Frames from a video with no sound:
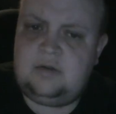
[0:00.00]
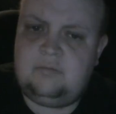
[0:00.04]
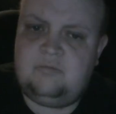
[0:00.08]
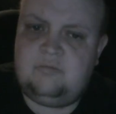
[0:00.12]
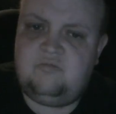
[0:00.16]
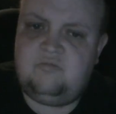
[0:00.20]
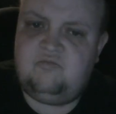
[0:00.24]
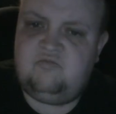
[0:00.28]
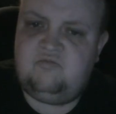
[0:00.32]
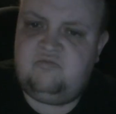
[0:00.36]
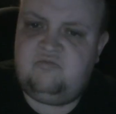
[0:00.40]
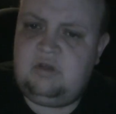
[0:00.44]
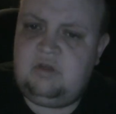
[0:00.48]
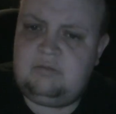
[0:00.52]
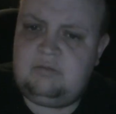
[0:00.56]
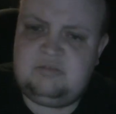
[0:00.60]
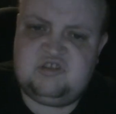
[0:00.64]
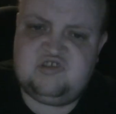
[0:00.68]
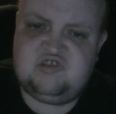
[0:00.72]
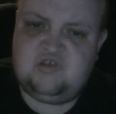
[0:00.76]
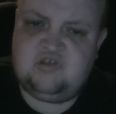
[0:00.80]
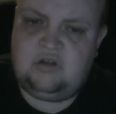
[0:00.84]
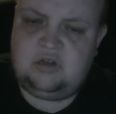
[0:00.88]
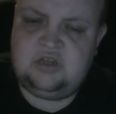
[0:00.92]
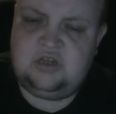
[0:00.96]
very
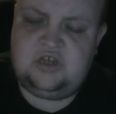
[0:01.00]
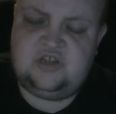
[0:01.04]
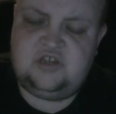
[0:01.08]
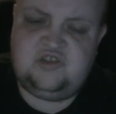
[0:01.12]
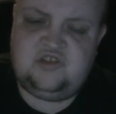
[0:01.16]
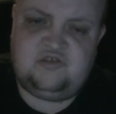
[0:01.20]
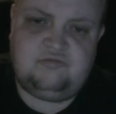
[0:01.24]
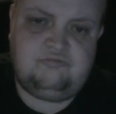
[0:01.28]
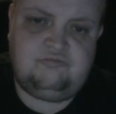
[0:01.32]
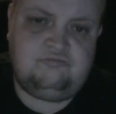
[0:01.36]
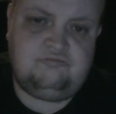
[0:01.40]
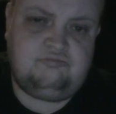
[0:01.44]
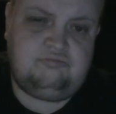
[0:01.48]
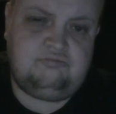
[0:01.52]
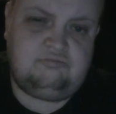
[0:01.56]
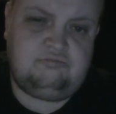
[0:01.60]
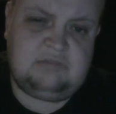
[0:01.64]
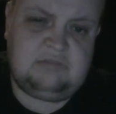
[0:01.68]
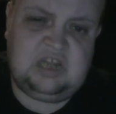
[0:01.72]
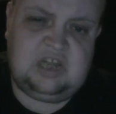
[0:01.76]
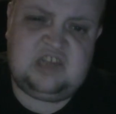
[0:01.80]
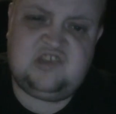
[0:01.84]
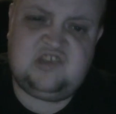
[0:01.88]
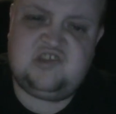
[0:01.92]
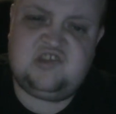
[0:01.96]
solid,
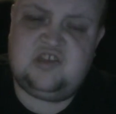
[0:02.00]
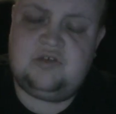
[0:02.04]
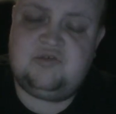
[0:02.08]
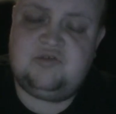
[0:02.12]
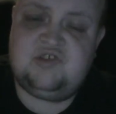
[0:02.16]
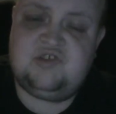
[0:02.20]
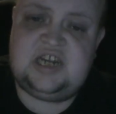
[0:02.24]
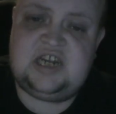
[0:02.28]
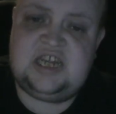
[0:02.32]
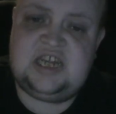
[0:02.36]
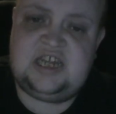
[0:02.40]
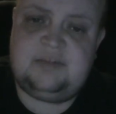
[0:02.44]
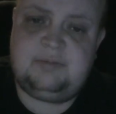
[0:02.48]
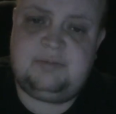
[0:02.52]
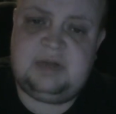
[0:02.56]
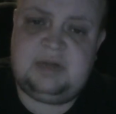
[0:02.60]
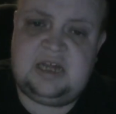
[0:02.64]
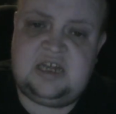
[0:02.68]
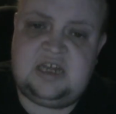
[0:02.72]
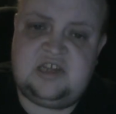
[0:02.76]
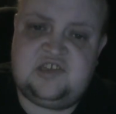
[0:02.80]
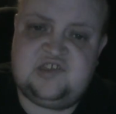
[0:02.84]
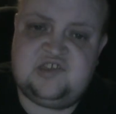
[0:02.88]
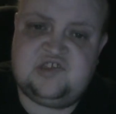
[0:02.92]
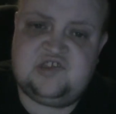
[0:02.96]
nice utility
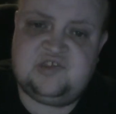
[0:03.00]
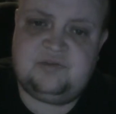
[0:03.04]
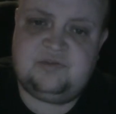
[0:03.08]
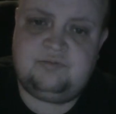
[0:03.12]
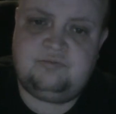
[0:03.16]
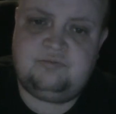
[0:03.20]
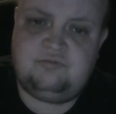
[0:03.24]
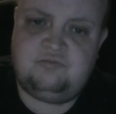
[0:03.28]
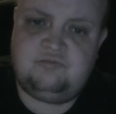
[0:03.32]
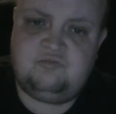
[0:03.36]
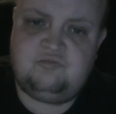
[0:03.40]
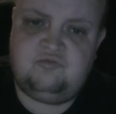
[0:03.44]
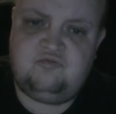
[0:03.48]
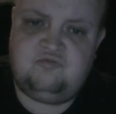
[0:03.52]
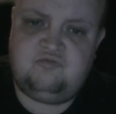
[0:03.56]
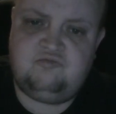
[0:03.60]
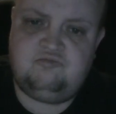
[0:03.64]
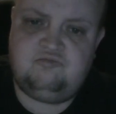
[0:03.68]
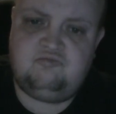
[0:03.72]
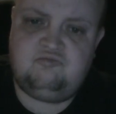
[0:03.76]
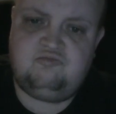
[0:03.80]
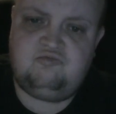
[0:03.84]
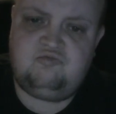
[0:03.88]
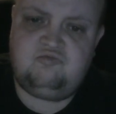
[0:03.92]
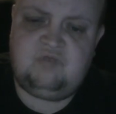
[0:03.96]
piece.
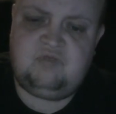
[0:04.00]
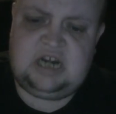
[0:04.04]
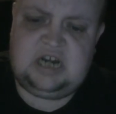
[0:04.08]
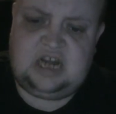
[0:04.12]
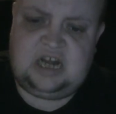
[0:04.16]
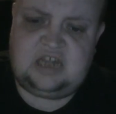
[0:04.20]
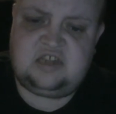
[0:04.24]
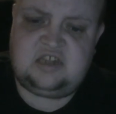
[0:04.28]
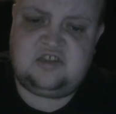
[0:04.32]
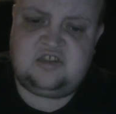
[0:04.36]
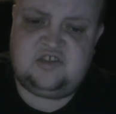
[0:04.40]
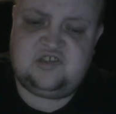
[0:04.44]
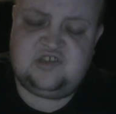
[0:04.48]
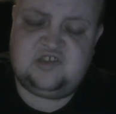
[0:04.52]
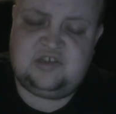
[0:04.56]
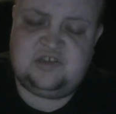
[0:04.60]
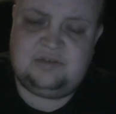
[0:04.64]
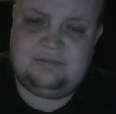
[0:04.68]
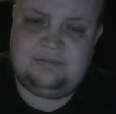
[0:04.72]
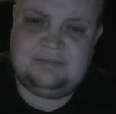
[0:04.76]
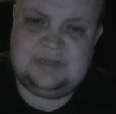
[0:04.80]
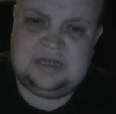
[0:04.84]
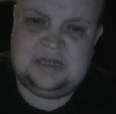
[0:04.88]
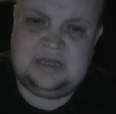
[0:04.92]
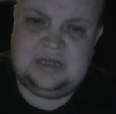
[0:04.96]
We like it.
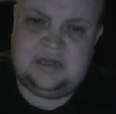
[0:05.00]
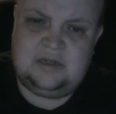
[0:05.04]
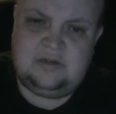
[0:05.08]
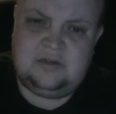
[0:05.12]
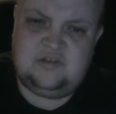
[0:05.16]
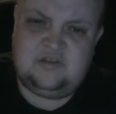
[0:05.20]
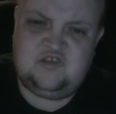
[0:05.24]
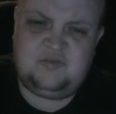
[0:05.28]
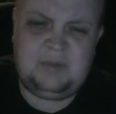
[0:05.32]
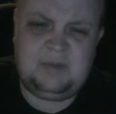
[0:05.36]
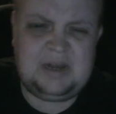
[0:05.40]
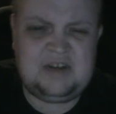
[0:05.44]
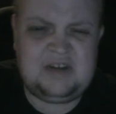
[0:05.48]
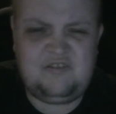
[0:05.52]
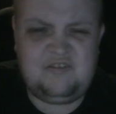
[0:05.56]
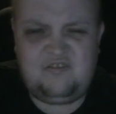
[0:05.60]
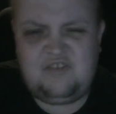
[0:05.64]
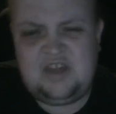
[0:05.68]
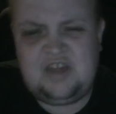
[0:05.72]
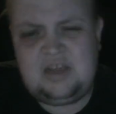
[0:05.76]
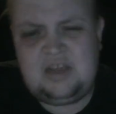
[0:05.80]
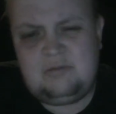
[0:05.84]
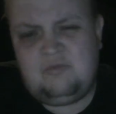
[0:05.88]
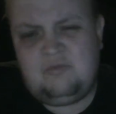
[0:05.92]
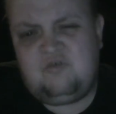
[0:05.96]
There's been a
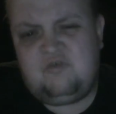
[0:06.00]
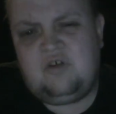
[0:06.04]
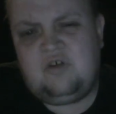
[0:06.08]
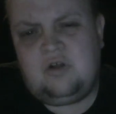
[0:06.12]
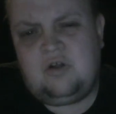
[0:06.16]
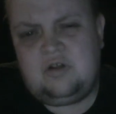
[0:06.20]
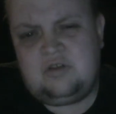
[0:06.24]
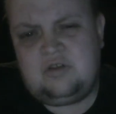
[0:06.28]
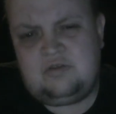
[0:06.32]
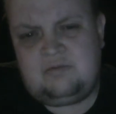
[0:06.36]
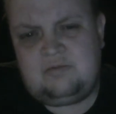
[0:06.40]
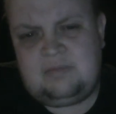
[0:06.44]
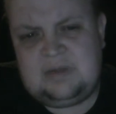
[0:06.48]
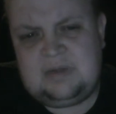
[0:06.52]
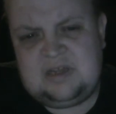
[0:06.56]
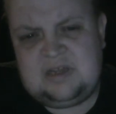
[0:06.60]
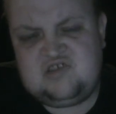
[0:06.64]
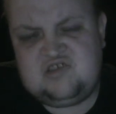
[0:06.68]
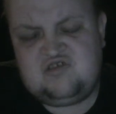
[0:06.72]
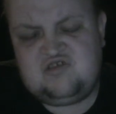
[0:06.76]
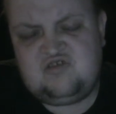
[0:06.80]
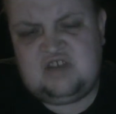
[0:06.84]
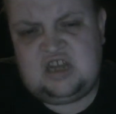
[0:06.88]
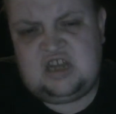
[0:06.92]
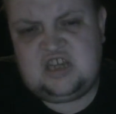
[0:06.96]
theme with all these
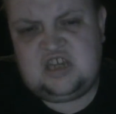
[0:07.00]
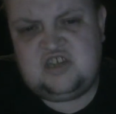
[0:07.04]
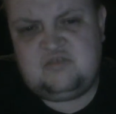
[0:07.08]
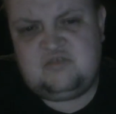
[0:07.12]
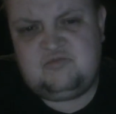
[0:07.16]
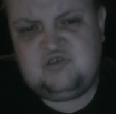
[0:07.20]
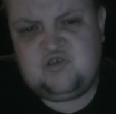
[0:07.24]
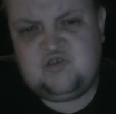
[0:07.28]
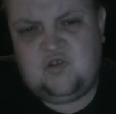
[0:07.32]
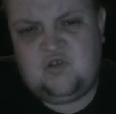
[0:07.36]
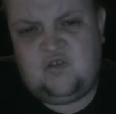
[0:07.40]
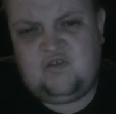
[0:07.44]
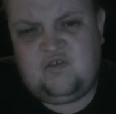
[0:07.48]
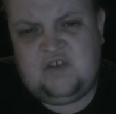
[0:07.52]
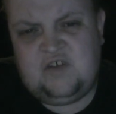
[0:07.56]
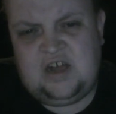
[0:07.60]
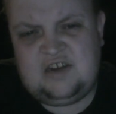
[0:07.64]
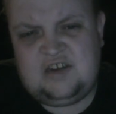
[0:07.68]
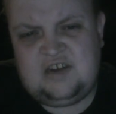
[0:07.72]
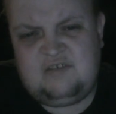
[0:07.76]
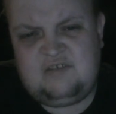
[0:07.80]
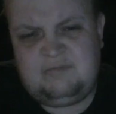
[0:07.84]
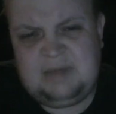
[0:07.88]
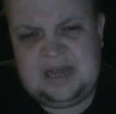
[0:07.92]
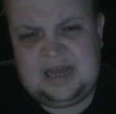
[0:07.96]
stratagems so far.
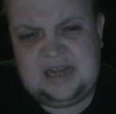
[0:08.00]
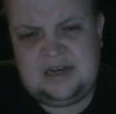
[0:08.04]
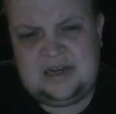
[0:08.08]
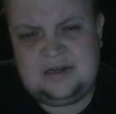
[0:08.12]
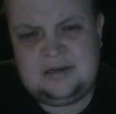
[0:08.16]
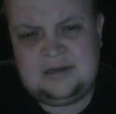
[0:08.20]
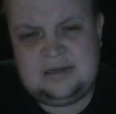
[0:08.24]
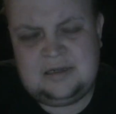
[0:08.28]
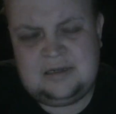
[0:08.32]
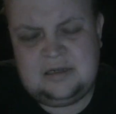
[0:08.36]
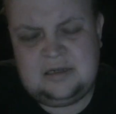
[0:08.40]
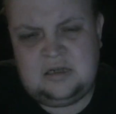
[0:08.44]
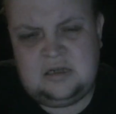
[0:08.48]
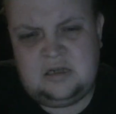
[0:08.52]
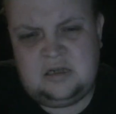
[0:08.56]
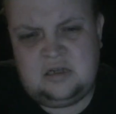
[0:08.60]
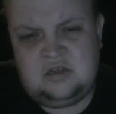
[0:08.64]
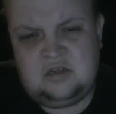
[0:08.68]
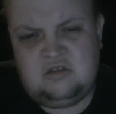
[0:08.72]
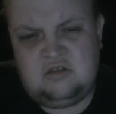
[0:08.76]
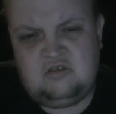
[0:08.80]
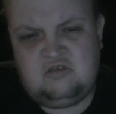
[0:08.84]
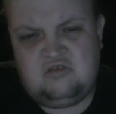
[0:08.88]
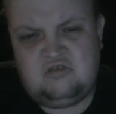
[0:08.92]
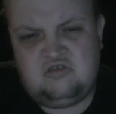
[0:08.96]
They've been
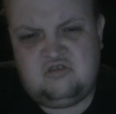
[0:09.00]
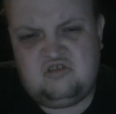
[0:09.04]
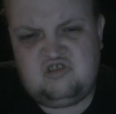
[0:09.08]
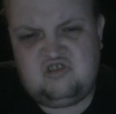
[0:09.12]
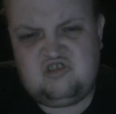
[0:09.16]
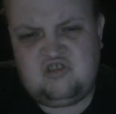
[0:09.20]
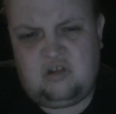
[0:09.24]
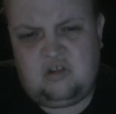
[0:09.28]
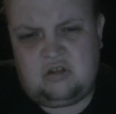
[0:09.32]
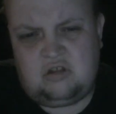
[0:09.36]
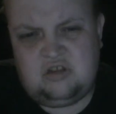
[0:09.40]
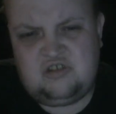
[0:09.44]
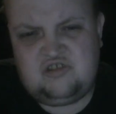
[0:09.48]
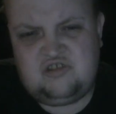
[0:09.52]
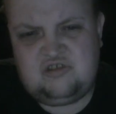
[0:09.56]
solid.